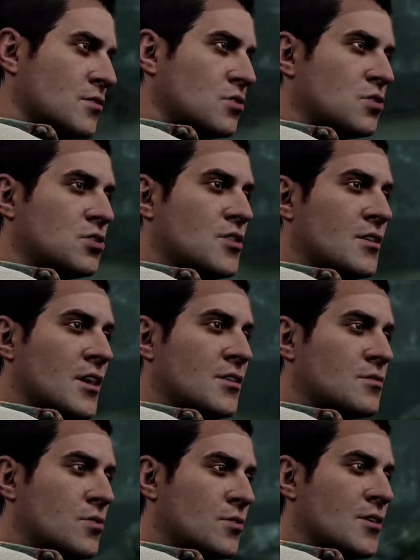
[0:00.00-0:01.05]
You do
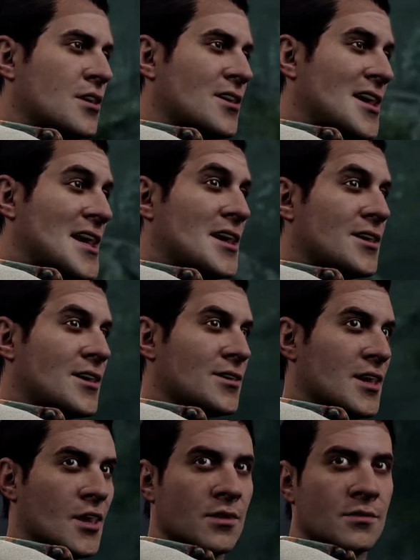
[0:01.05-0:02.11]
realize when we hit the
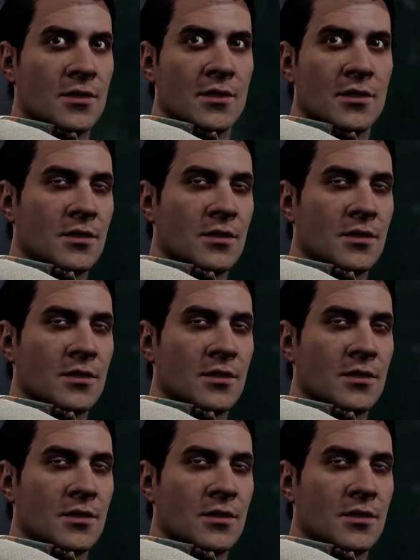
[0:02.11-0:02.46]
town,